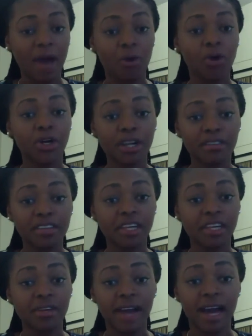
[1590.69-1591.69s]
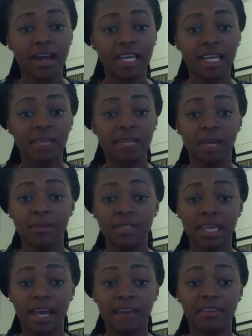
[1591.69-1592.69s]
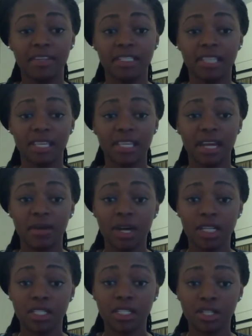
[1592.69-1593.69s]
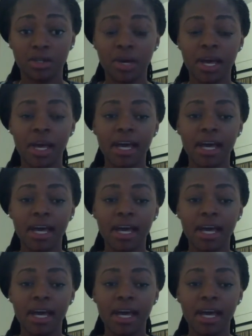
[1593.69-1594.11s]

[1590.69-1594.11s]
order everything around and be able to get everything done that I wanted to.